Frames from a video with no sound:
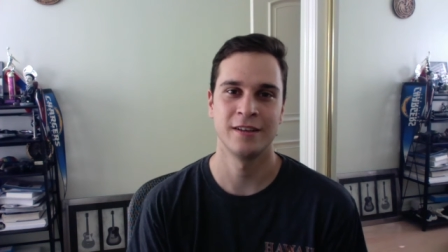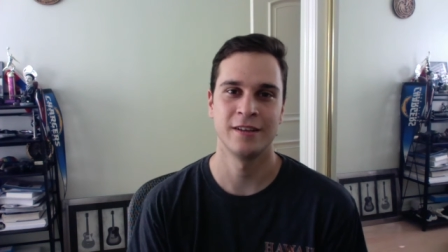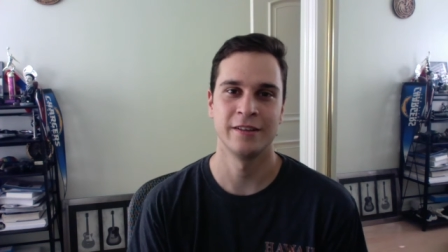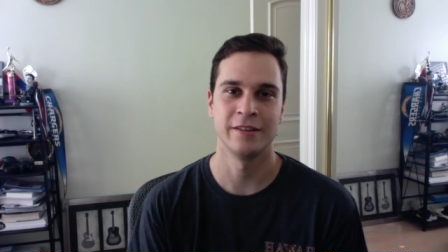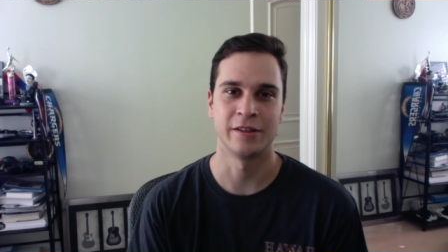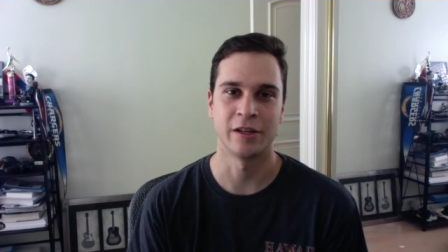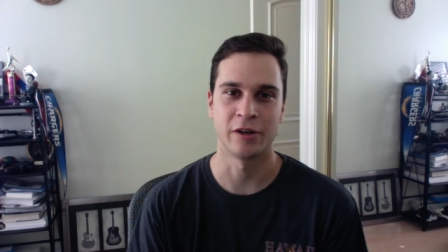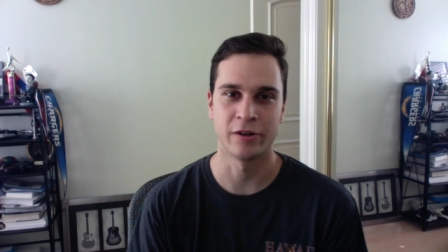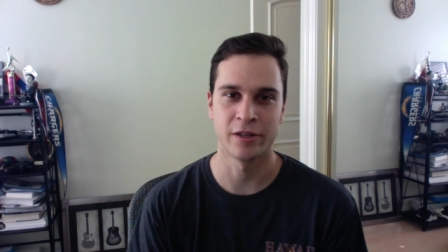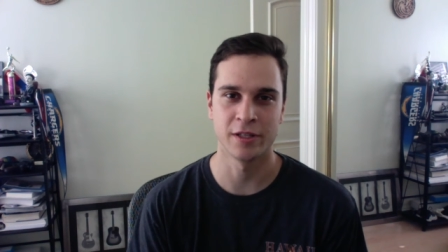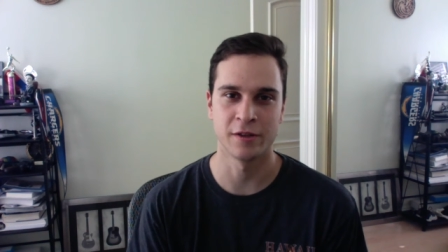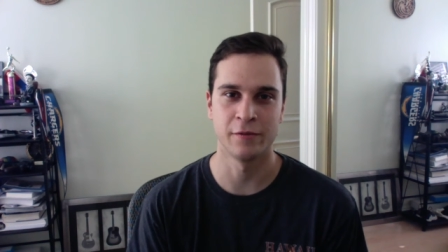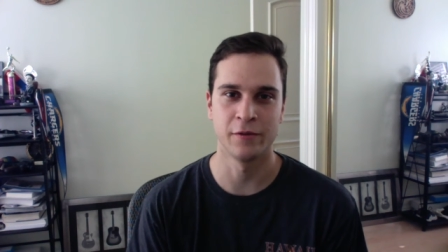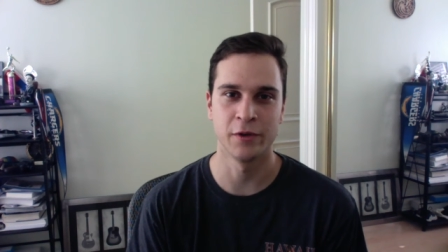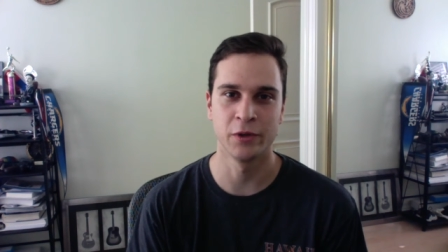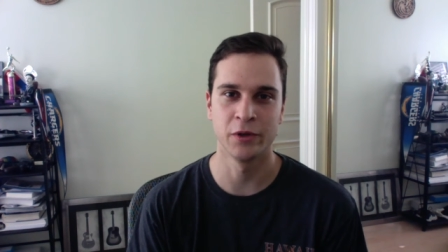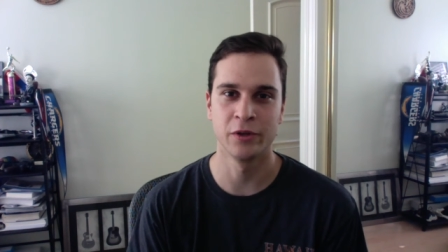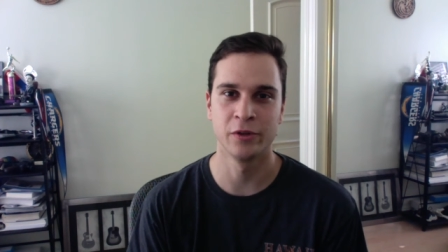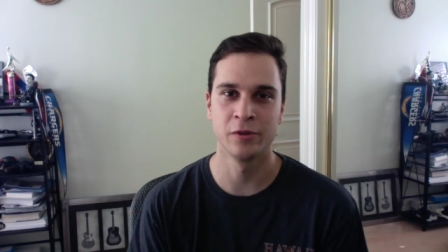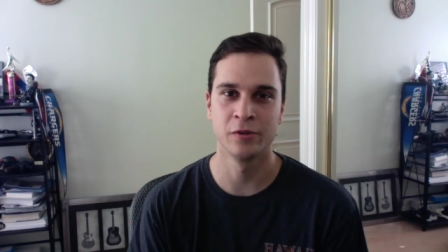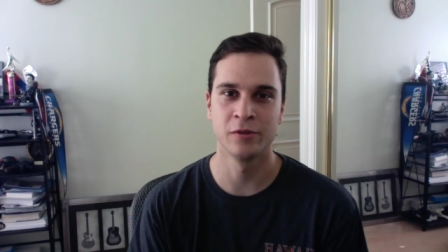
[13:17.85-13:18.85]
there is a
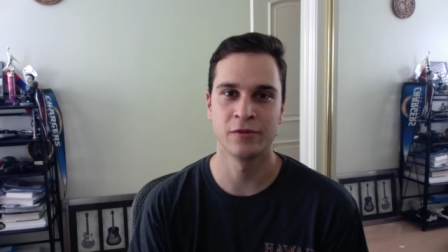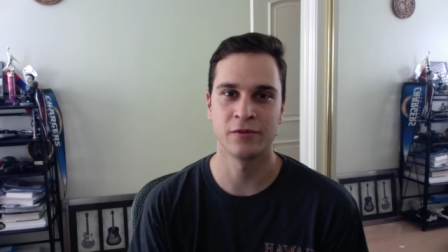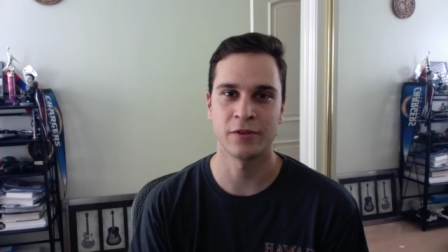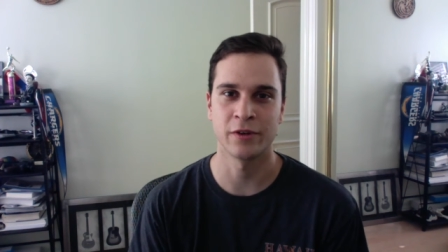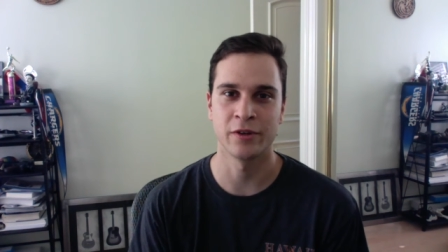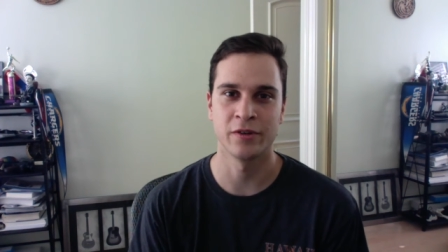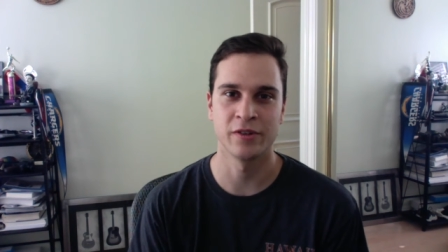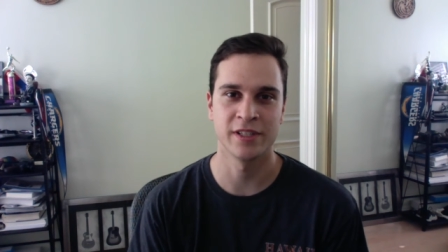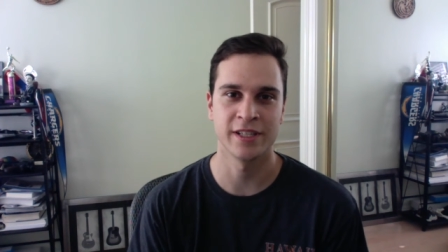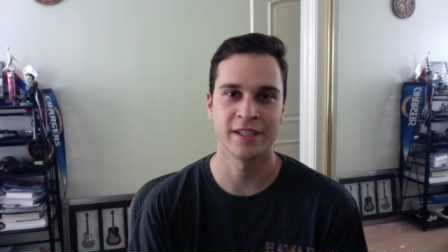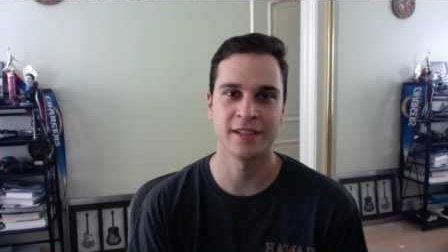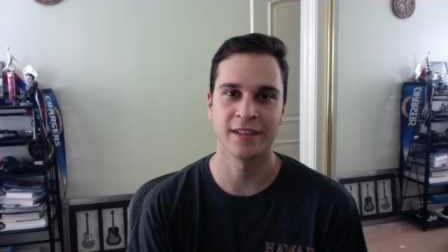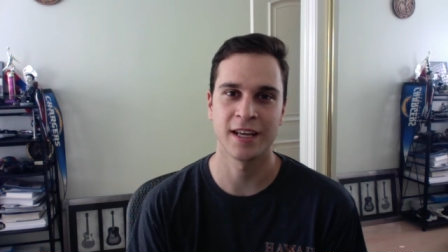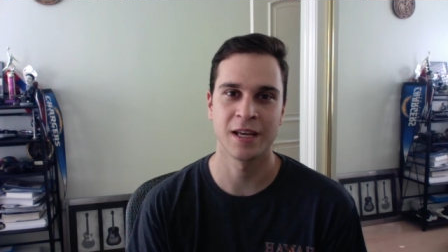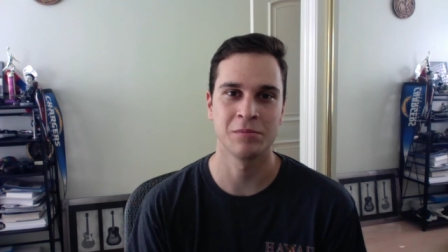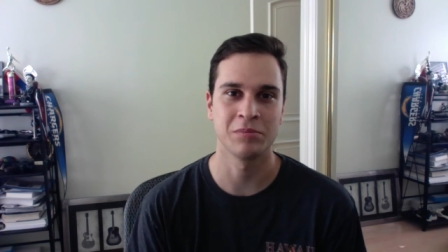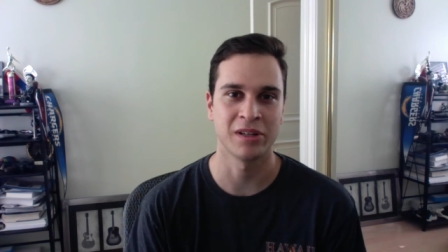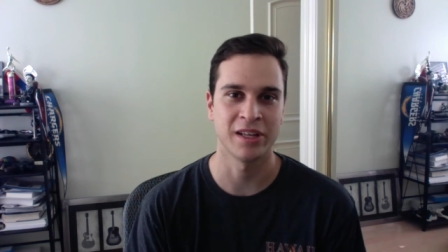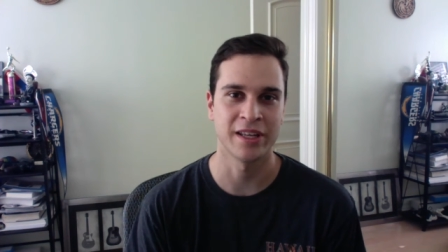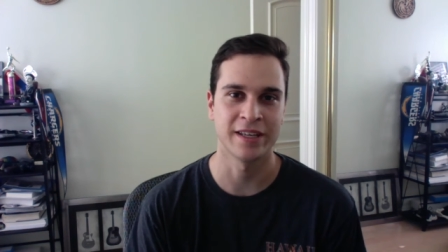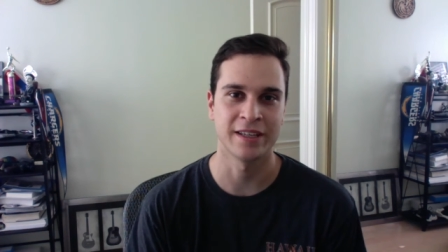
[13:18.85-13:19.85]
voodoo for U C L A
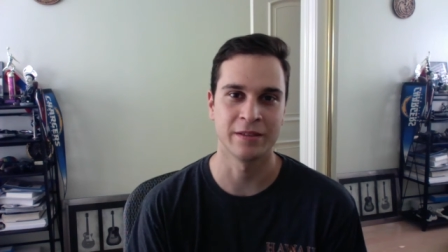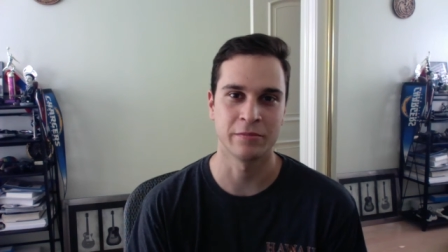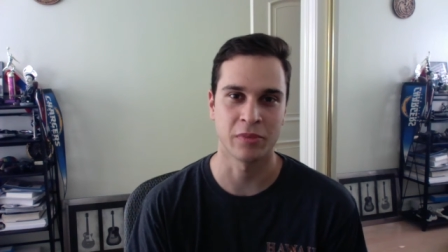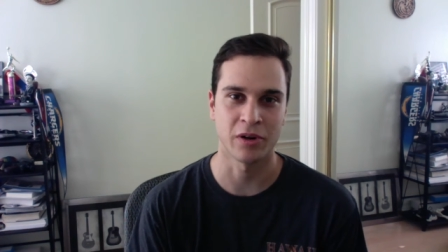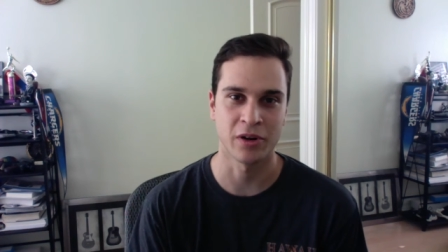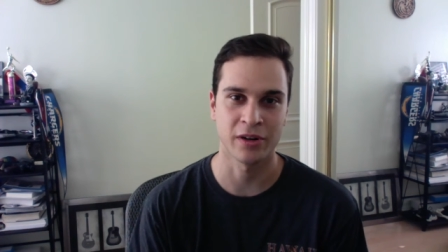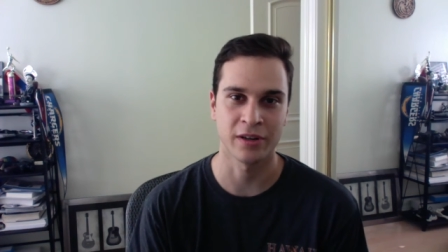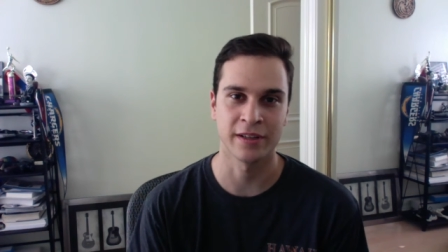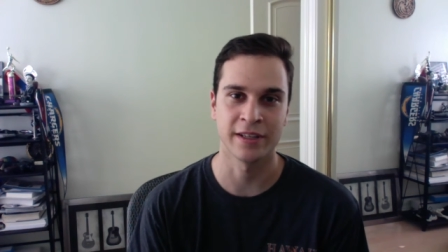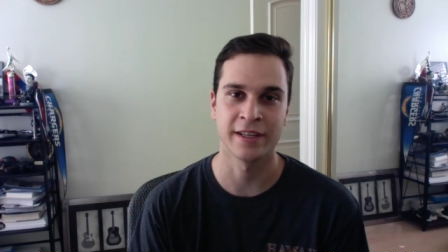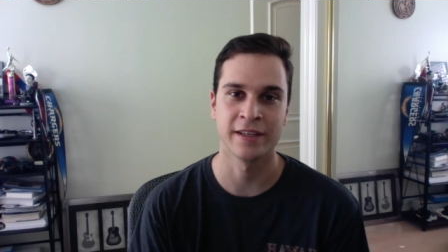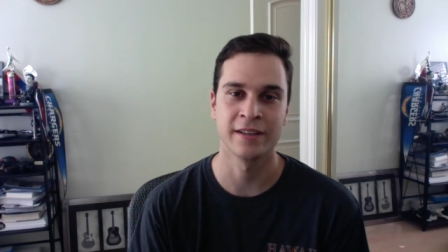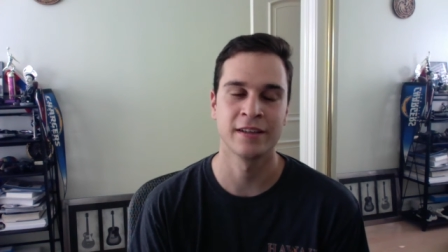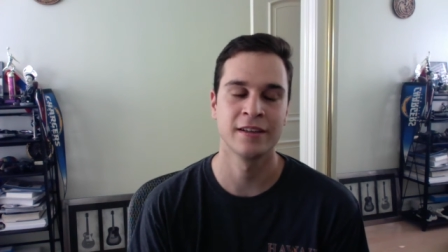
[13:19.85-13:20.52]
playing in Berkeley.